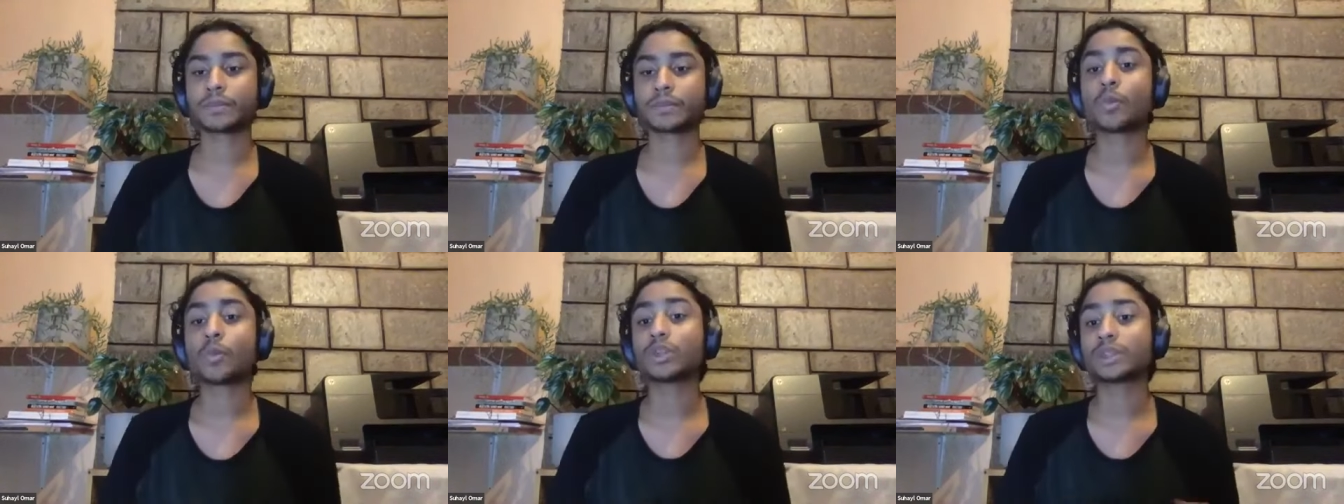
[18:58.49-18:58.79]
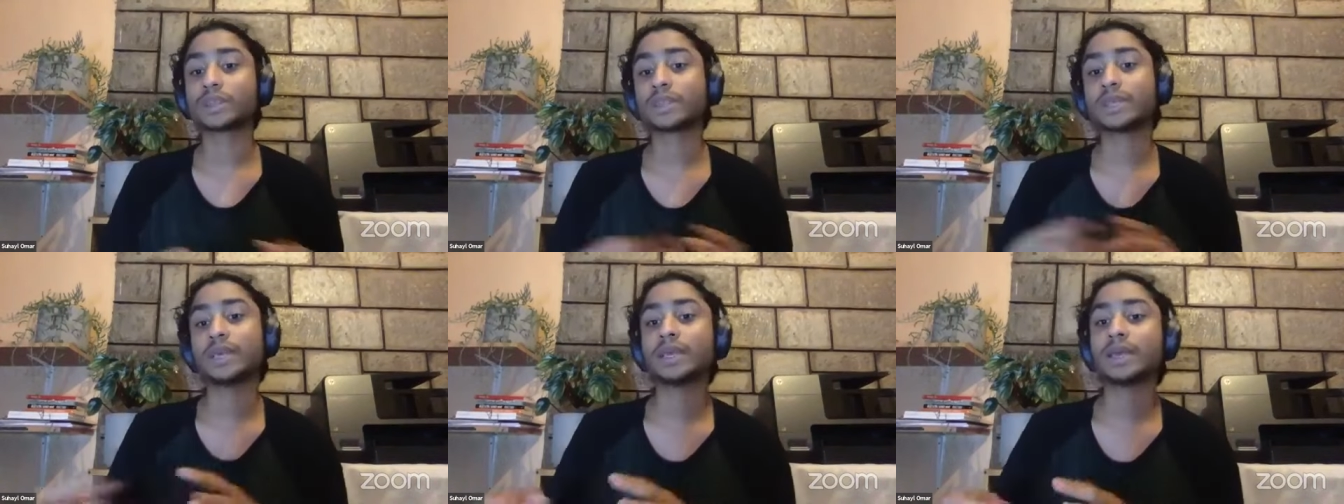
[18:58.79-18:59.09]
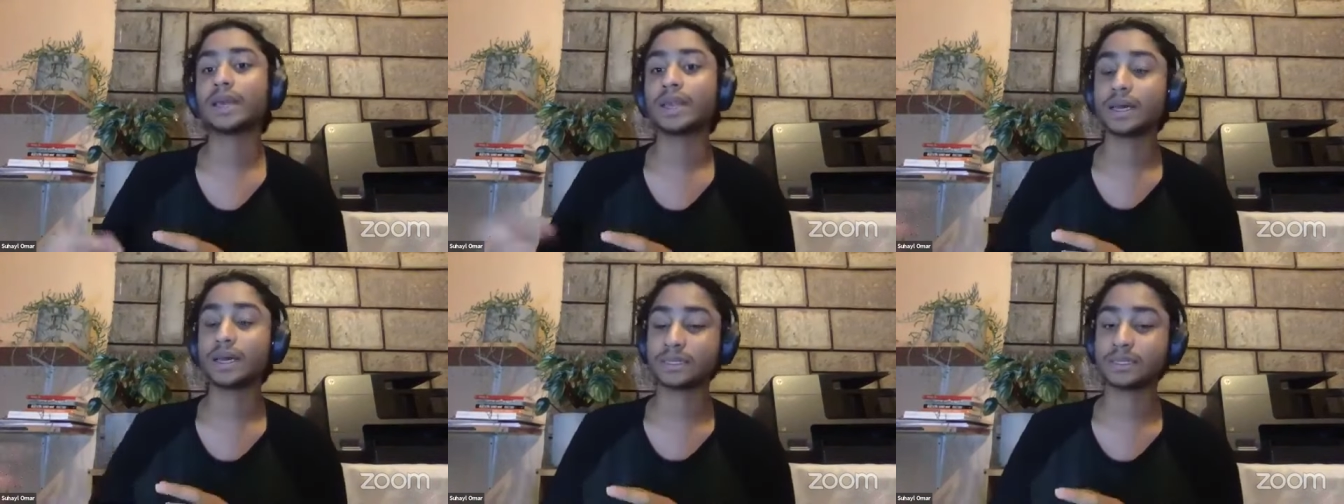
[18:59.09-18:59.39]
what they
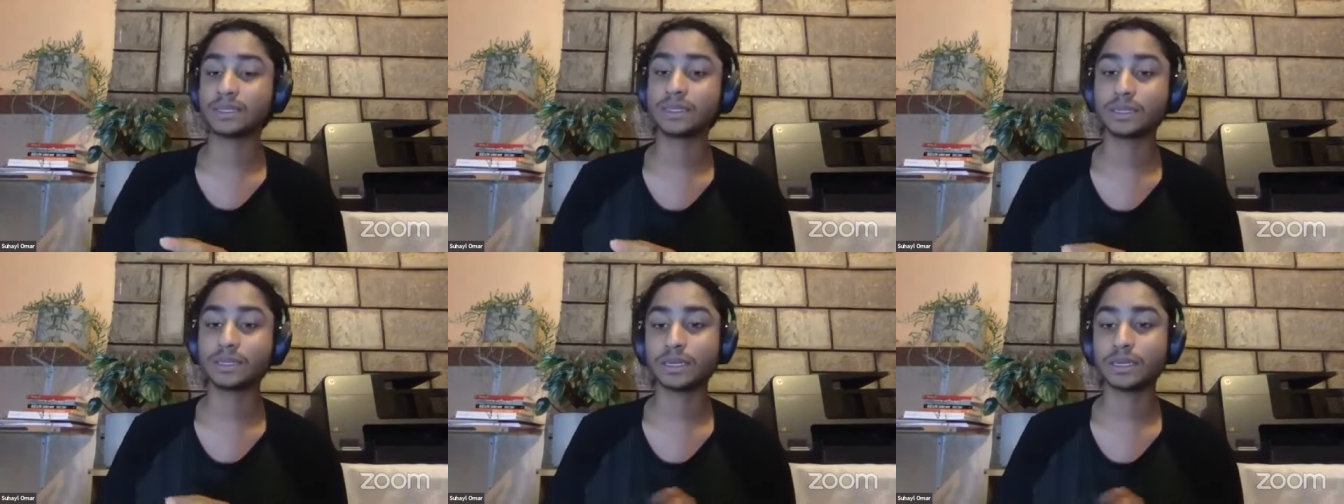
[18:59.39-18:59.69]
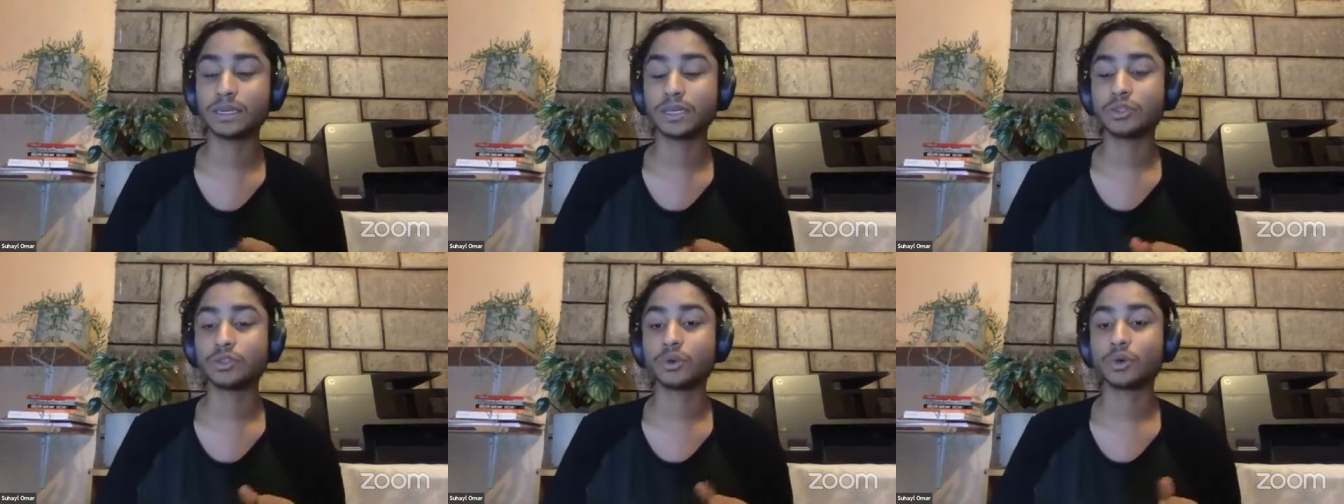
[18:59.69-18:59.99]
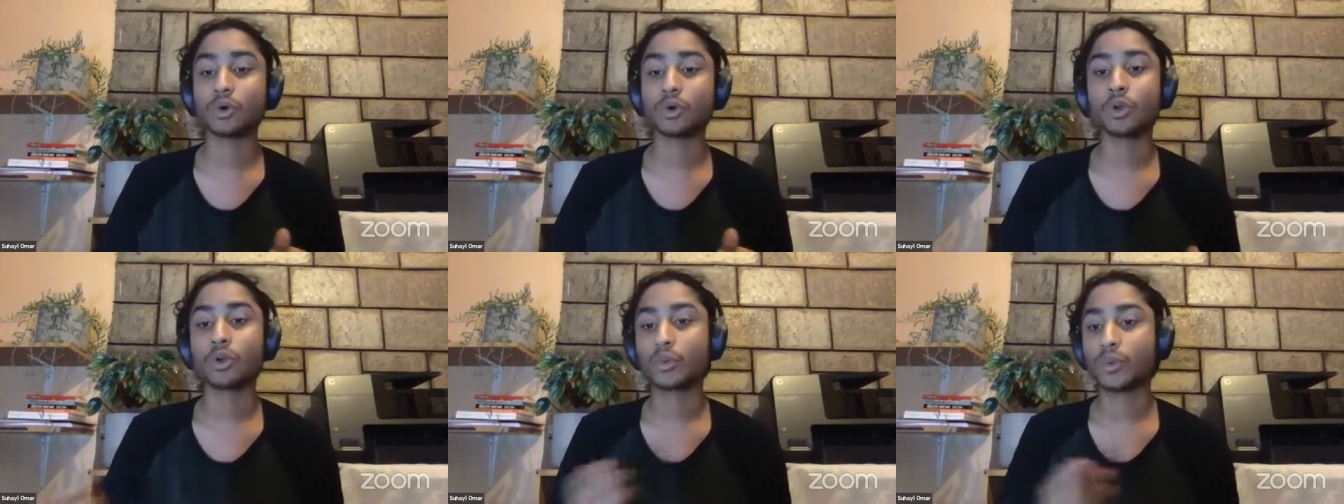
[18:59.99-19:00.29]
can assist in is
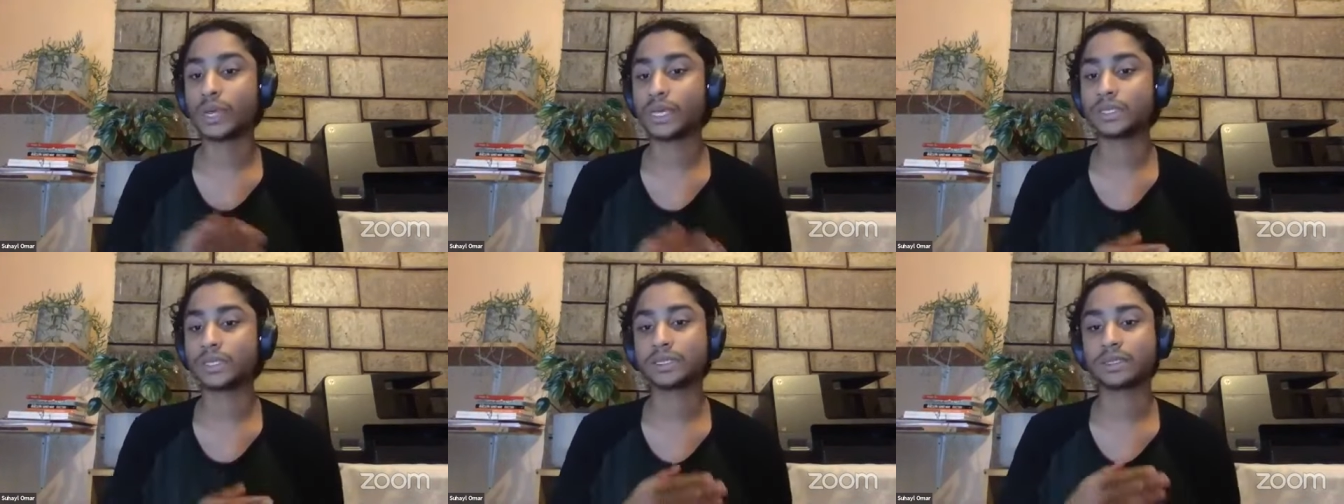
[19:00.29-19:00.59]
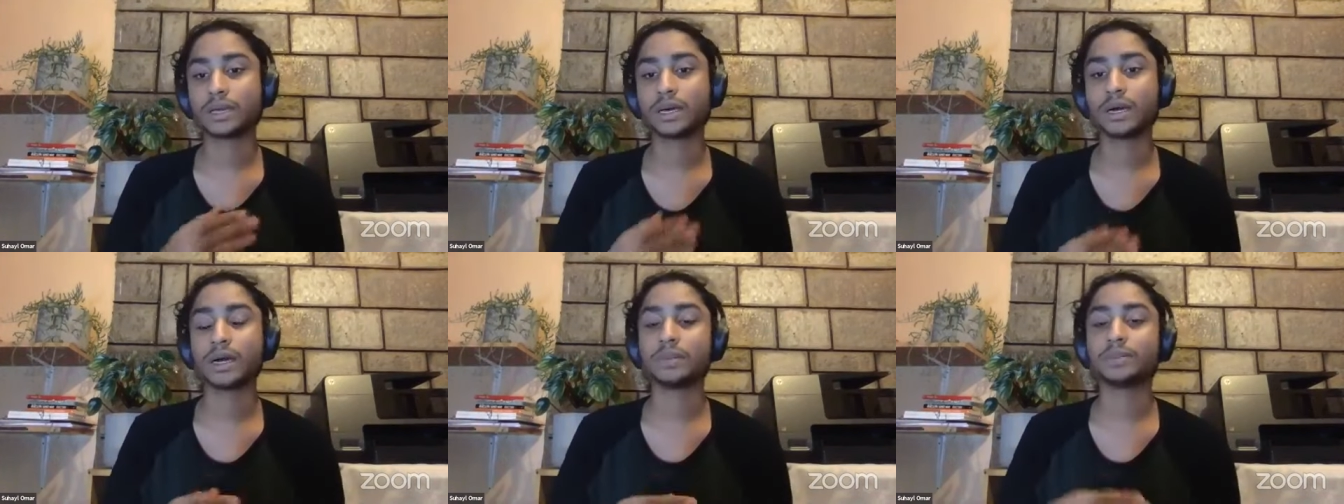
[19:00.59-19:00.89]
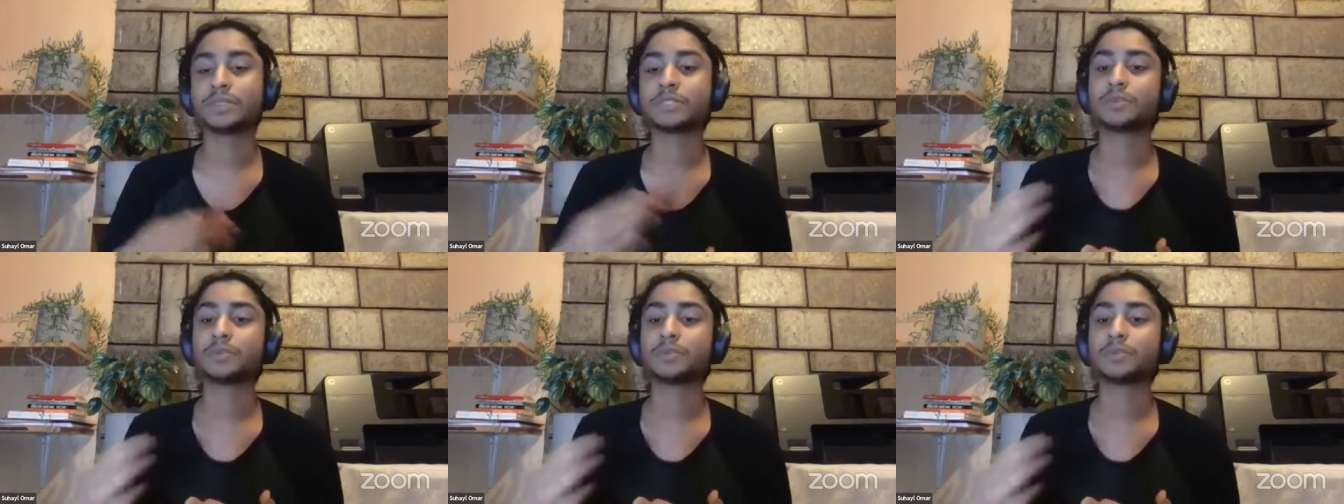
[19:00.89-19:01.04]
always um,